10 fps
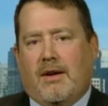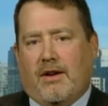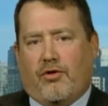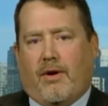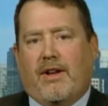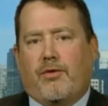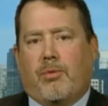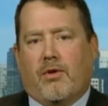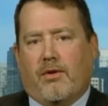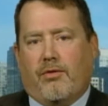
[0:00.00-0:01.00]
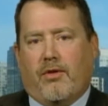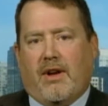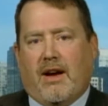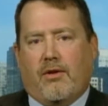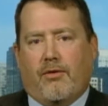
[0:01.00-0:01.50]
and transported through the
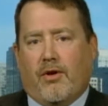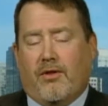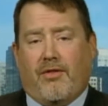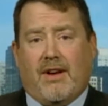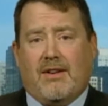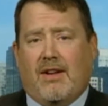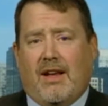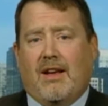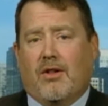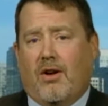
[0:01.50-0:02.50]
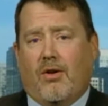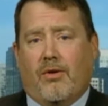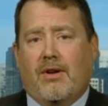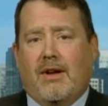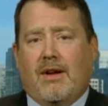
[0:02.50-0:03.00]
aquifer. In fact, today
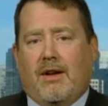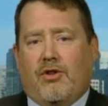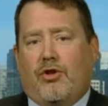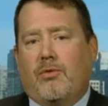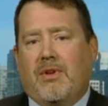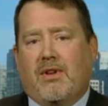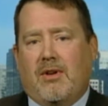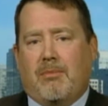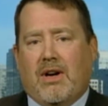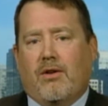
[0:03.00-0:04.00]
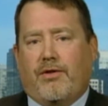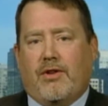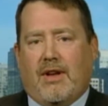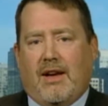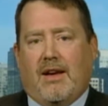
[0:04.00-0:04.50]
alone, 2 million barrels
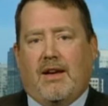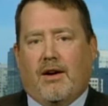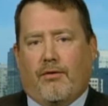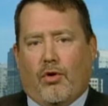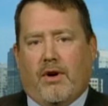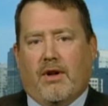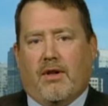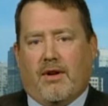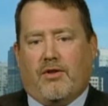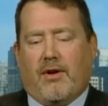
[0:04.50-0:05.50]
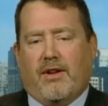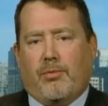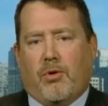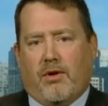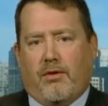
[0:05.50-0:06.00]
a day of oil are
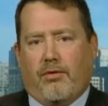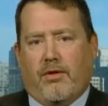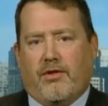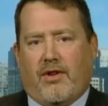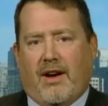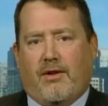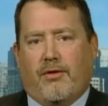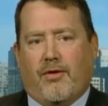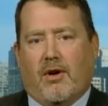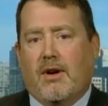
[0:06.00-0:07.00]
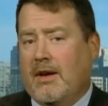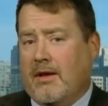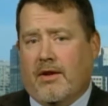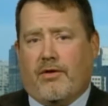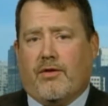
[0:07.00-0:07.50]
transported through this aquifer.
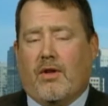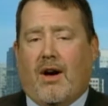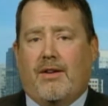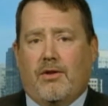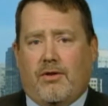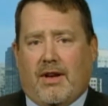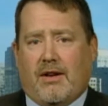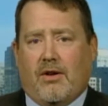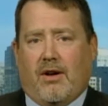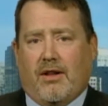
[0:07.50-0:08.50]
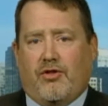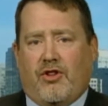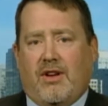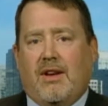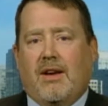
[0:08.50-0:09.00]
This is not new
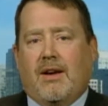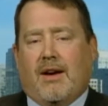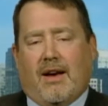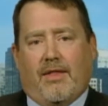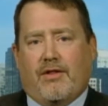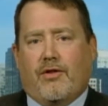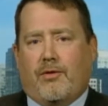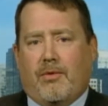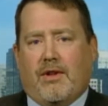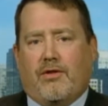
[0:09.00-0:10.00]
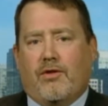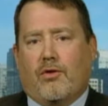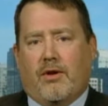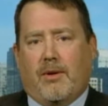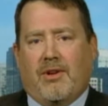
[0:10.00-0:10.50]
technology. This is
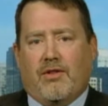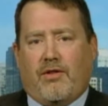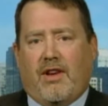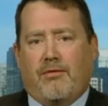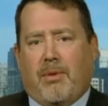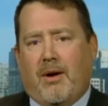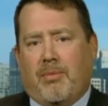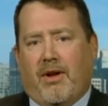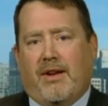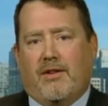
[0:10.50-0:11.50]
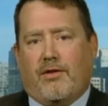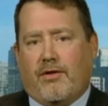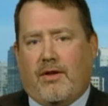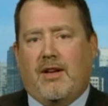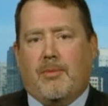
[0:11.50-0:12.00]
going to be a safe pipeline. As the
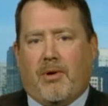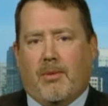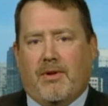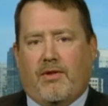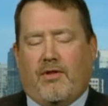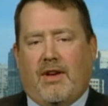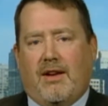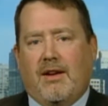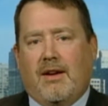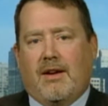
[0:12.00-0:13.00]
State Department said